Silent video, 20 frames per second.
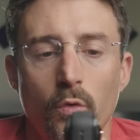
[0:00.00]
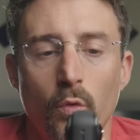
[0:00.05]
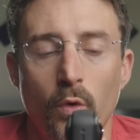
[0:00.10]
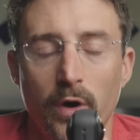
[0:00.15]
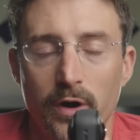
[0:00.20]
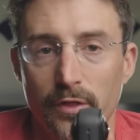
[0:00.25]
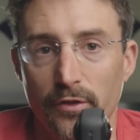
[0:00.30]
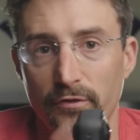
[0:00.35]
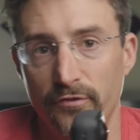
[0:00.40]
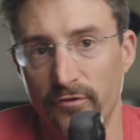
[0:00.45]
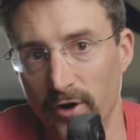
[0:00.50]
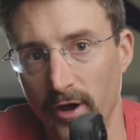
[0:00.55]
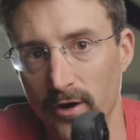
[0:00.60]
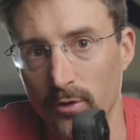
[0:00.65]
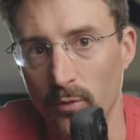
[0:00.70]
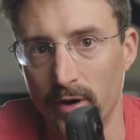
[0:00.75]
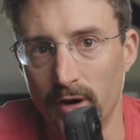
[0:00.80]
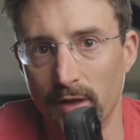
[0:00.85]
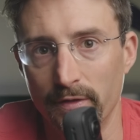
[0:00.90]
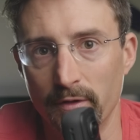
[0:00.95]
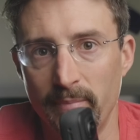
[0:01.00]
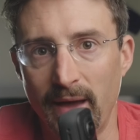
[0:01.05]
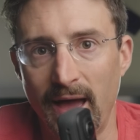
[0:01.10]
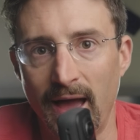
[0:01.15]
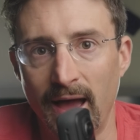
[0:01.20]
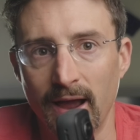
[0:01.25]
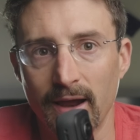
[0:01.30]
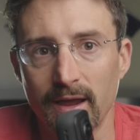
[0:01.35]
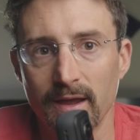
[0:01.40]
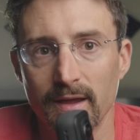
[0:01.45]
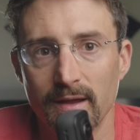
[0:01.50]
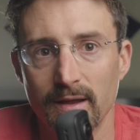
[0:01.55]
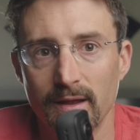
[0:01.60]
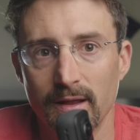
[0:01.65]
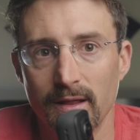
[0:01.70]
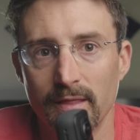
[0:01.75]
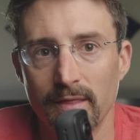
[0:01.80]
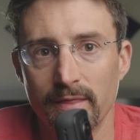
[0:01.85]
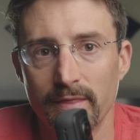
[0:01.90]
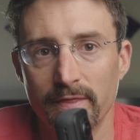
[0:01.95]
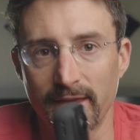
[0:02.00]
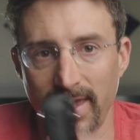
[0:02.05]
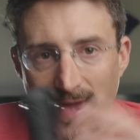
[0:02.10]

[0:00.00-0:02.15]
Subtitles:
one on the front, one on the back. The